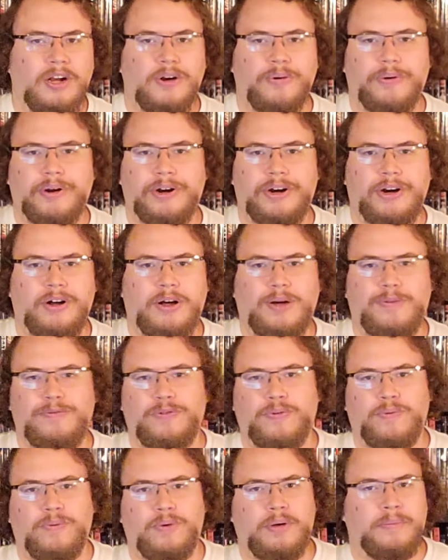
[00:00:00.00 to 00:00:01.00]
what an
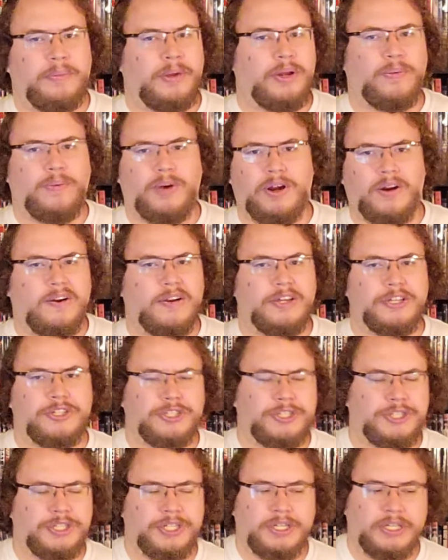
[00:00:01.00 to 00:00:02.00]
awful woman where is
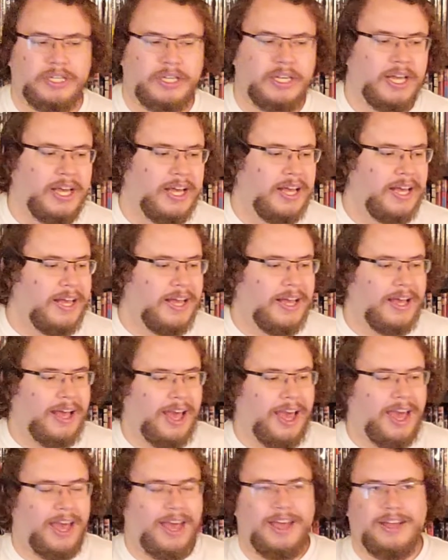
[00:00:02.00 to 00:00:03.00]
she
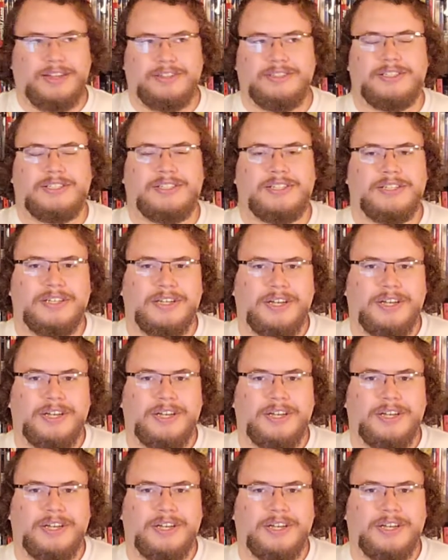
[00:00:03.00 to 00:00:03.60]
and